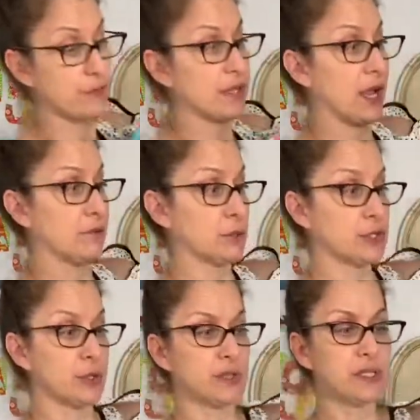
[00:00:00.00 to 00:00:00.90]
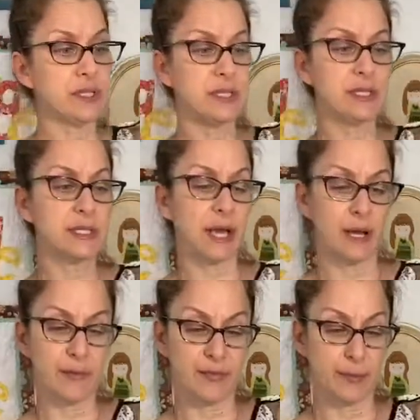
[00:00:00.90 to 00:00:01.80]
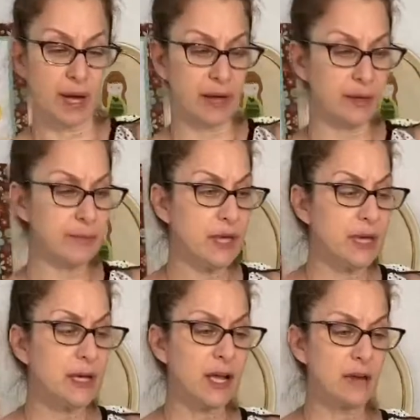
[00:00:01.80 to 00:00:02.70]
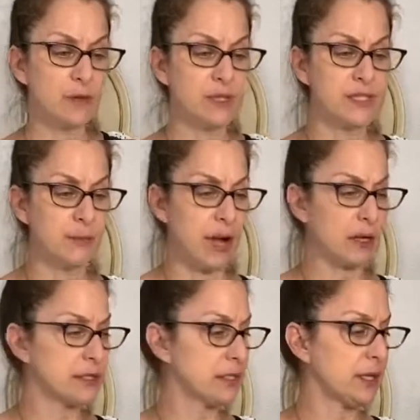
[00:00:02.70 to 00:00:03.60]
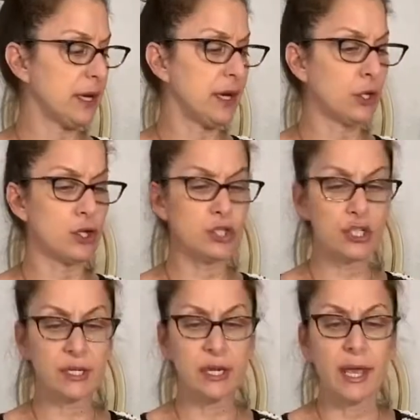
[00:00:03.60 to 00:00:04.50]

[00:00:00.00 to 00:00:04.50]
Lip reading: covers. So this is the bottom cover. It's a boxed cushion.